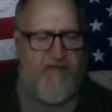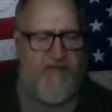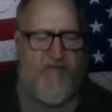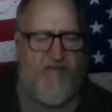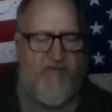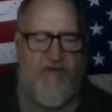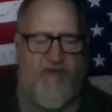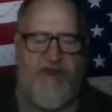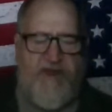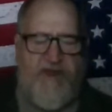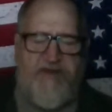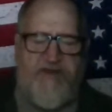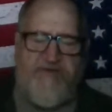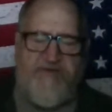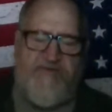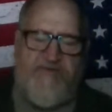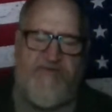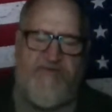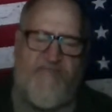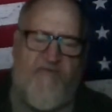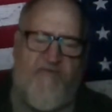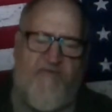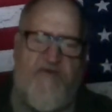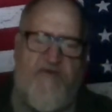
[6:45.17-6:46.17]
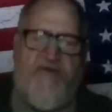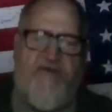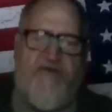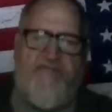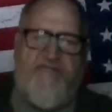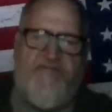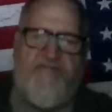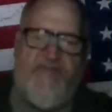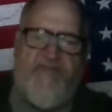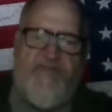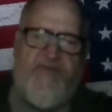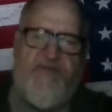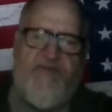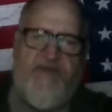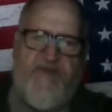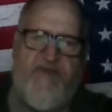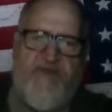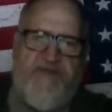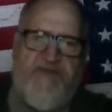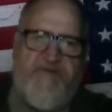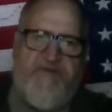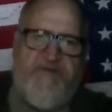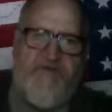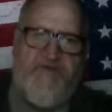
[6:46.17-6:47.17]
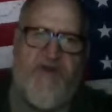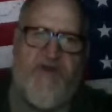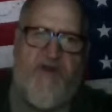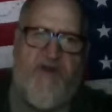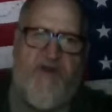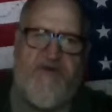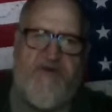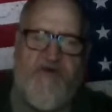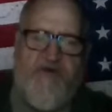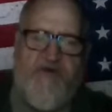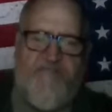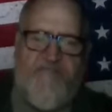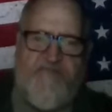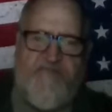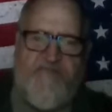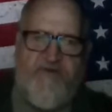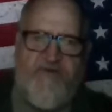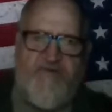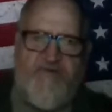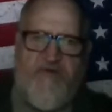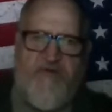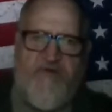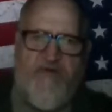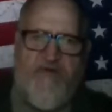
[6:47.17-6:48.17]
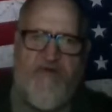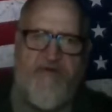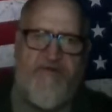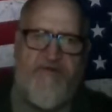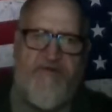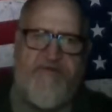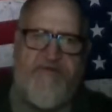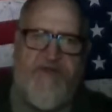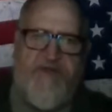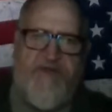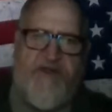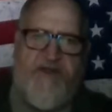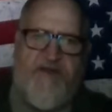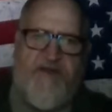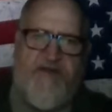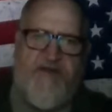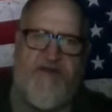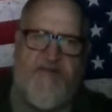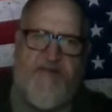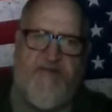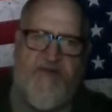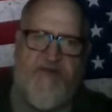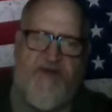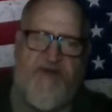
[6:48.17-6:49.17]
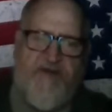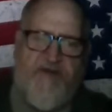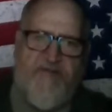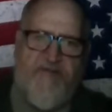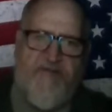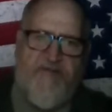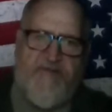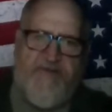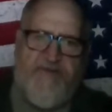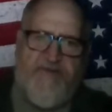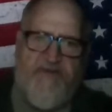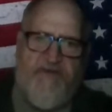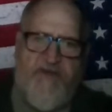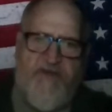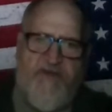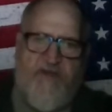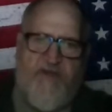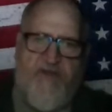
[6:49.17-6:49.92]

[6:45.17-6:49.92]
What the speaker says: reins from the air traffic controllers and it becomes